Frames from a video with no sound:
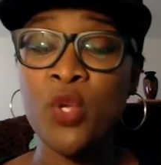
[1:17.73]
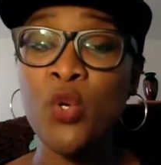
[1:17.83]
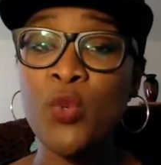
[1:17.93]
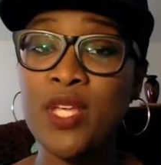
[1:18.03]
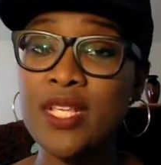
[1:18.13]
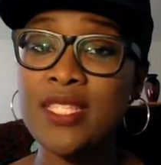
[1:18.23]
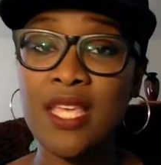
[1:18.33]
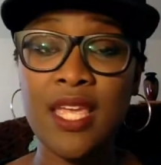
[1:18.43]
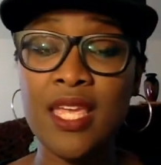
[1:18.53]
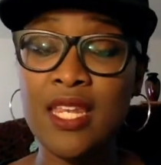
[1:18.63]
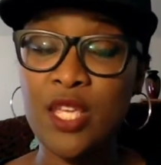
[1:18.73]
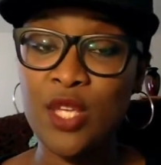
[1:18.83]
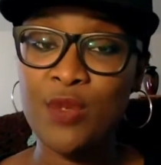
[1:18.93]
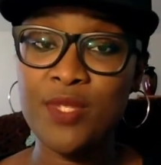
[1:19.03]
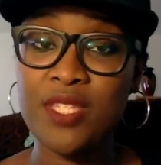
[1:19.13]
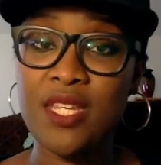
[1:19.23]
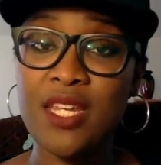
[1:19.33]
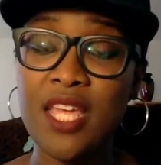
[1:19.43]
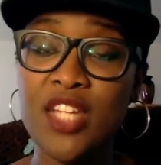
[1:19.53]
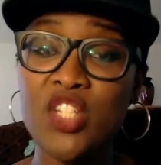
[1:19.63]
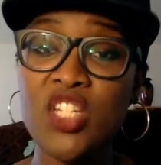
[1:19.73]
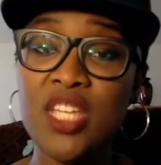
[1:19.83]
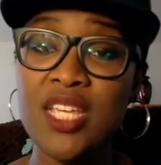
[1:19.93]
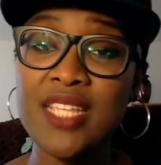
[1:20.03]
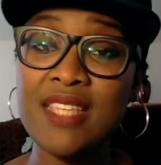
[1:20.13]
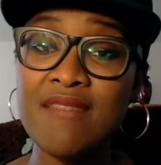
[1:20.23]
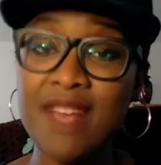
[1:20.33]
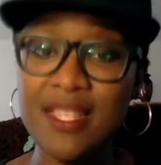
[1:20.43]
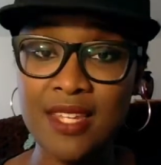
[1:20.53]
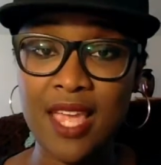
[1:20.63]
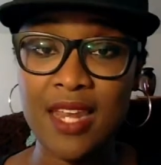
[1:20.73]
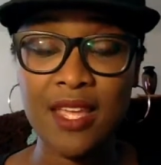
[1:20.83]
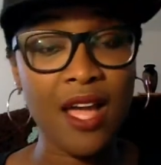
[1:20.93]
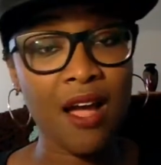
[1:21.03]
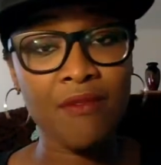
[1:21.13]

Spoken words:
who is in Houston, and she is investigating